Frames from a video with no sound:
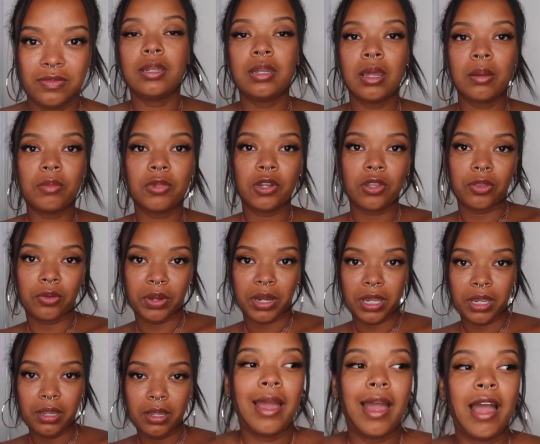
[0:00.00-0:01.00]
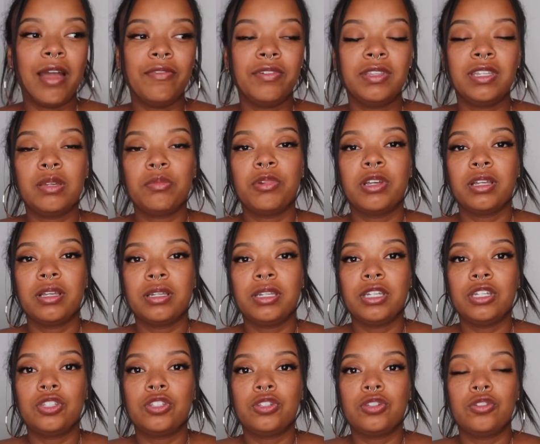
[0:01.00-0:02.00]
Number three, having the
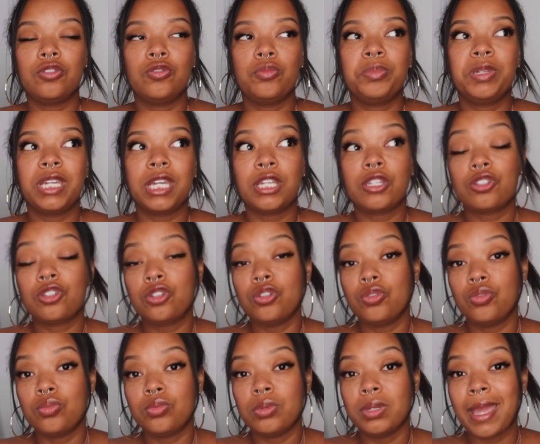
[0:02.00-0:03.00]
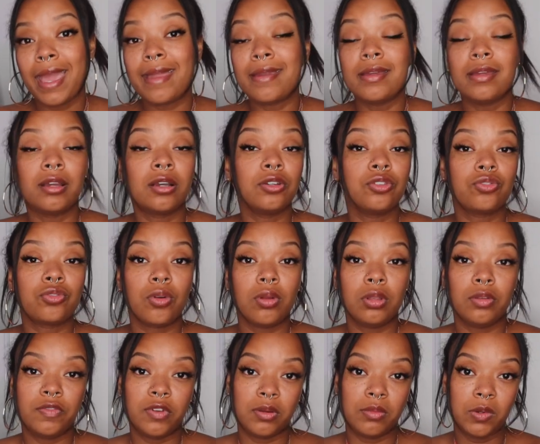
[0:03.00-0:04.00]
ability to be in tune and in control
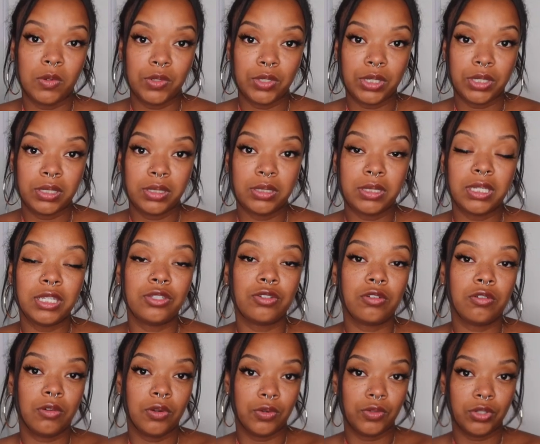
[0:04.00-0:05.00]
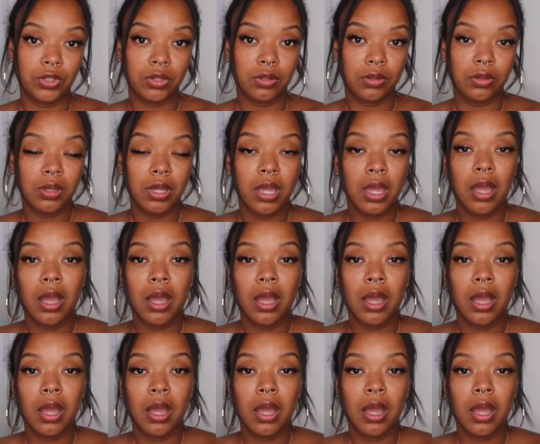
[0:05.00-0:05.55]
of your emotions is crucial.